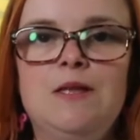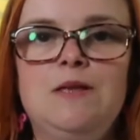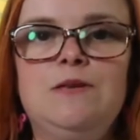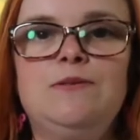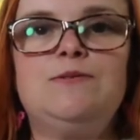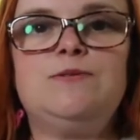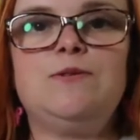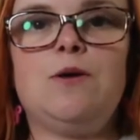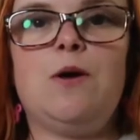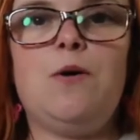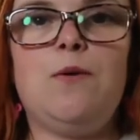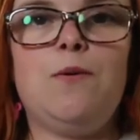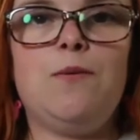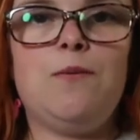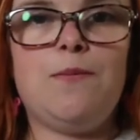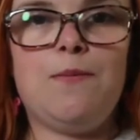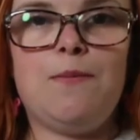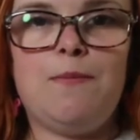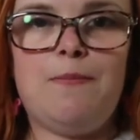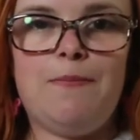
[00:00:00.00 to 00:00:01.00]
So
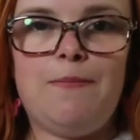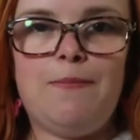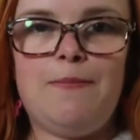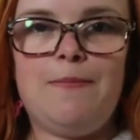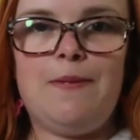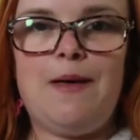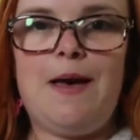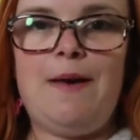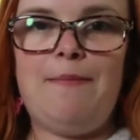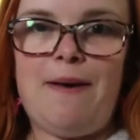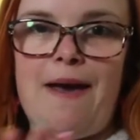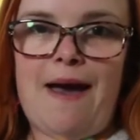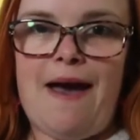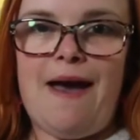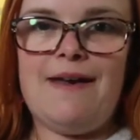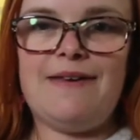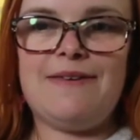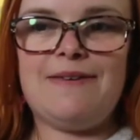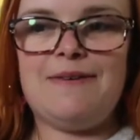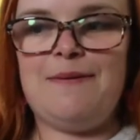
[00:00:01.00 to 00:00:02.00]
I'm
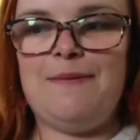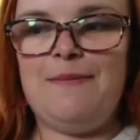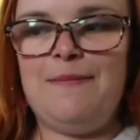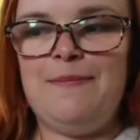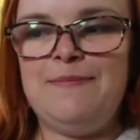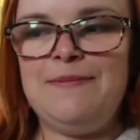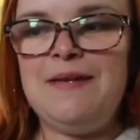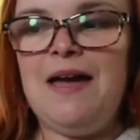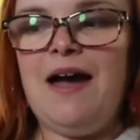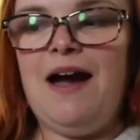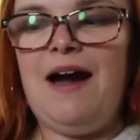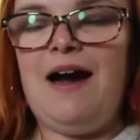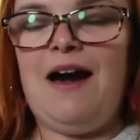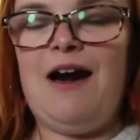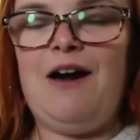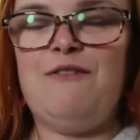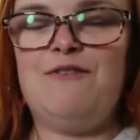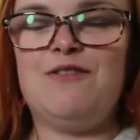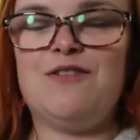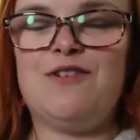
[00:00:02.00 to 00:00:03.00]
back.
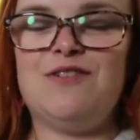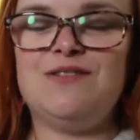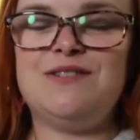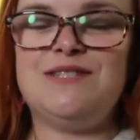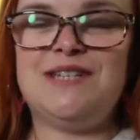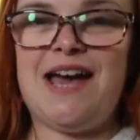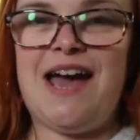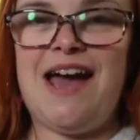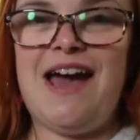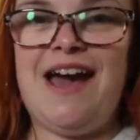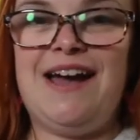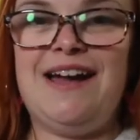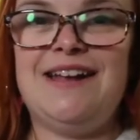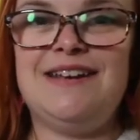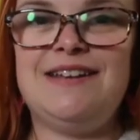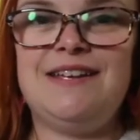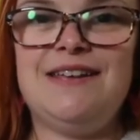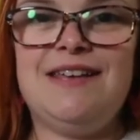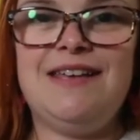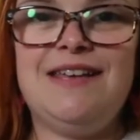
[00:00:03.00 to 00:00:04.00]
I forgot to
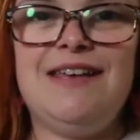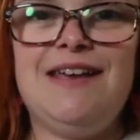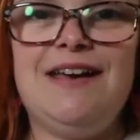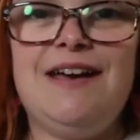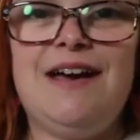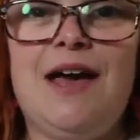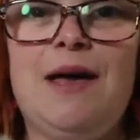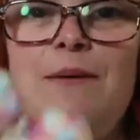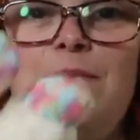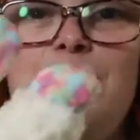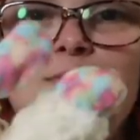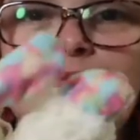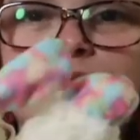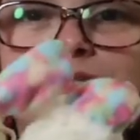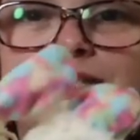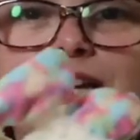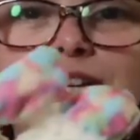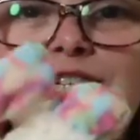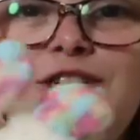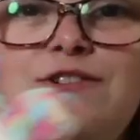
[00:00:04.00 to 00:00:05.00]
add, I bought
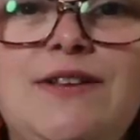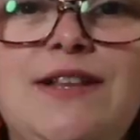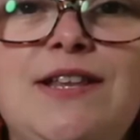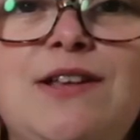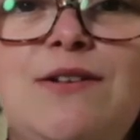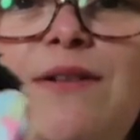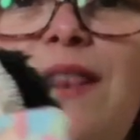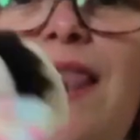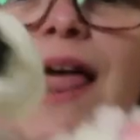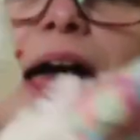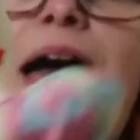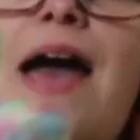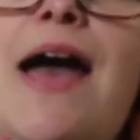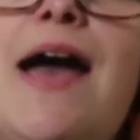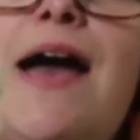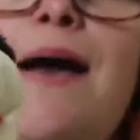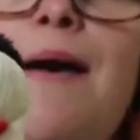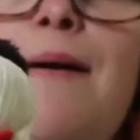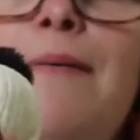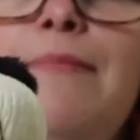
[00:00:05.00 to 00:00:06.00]
Sasha a little
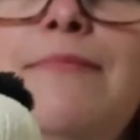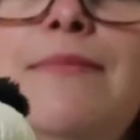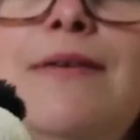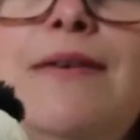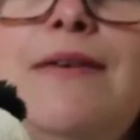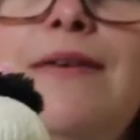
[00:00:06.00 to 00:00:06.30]
lamb